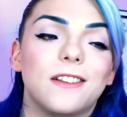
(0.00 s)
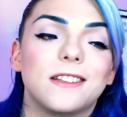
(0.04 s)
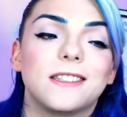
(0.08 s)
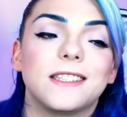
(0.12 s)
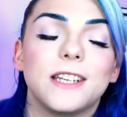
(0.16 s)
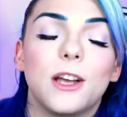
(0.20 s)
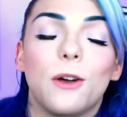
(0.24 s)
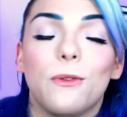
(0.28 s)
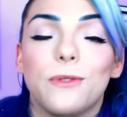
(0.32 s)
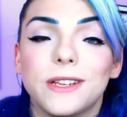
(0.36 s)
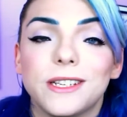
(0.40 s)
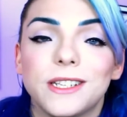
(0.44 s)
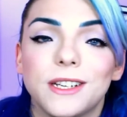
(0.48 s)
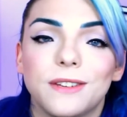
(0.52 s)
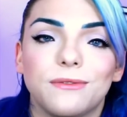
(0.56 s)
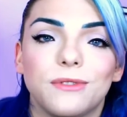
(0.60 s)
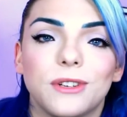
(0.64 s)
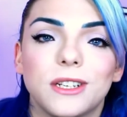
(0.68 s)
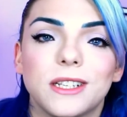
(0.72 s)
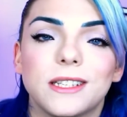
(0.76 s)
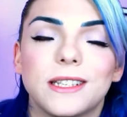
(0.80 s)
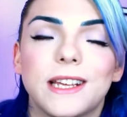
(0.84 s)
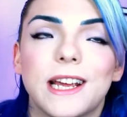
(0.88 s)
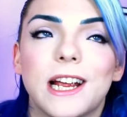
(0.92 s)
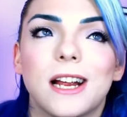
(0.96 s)
That's the only
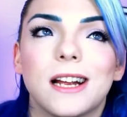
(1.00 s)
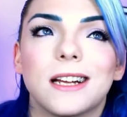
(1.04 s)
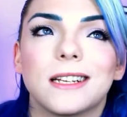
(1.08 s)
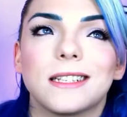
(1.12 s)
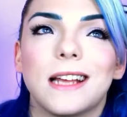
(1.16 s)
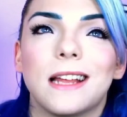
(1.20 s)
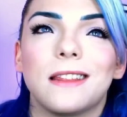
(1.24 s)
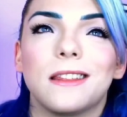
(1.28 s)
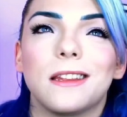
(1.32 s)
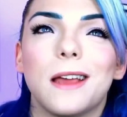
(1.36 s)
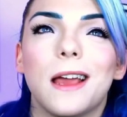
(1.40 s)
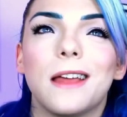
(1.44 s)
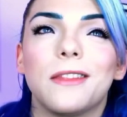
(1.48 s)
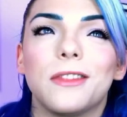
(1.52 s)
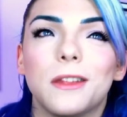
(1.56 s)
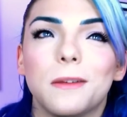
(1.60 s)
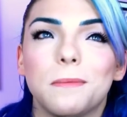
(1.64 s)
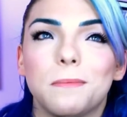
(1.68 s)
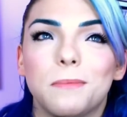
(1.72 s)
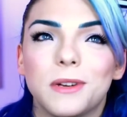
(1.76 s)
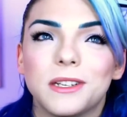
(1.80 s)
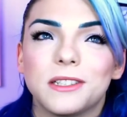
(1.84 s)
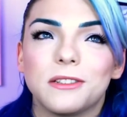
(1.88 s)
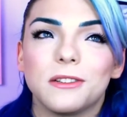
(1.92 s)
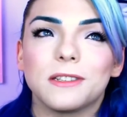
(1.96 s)
difference there, and
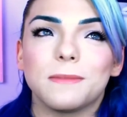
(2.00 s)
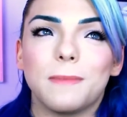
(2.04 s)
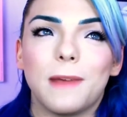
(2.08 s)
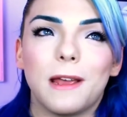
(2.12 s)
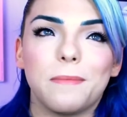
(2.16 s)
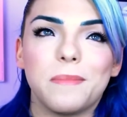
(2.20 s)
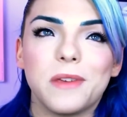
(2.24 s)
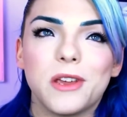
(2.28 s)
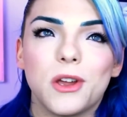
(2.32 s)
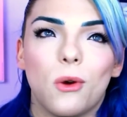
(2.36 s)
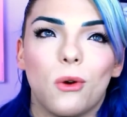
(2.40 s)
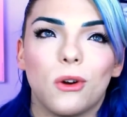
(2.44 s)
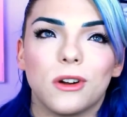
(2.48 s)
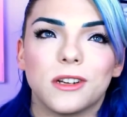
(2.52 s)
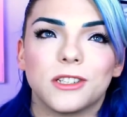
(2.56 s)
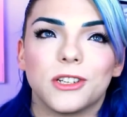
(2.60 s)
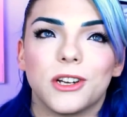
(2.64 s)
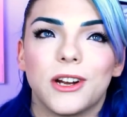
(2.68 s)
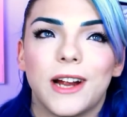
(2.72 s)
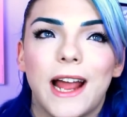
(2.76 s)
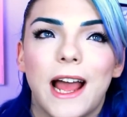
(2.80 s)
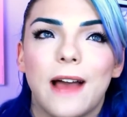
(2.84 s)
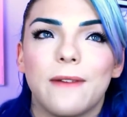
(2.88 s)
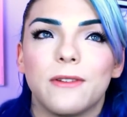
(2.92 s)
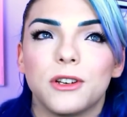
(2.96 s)
the bristles might be
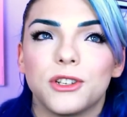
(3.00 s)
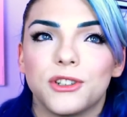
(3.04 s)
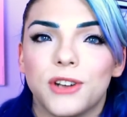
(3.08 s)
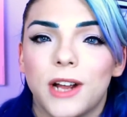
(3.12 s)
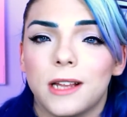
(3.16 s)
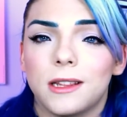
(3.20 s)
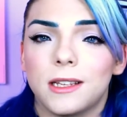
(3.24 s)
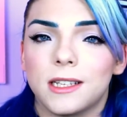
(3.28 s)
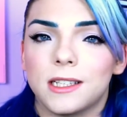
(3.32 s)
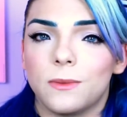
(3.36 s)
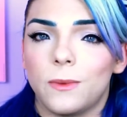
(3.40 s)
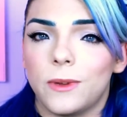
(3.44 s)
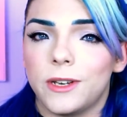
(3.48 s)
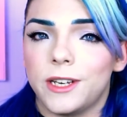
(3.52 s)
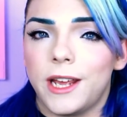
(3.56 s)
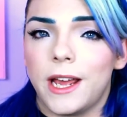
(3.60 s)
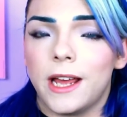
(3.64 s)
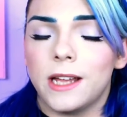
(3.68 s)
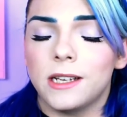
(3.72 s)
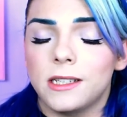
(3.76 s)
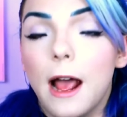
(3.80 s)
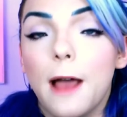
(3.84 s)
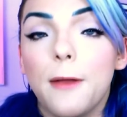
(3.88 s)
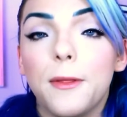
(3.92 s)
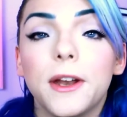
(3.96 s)
coarser. I haven't tried this one yet.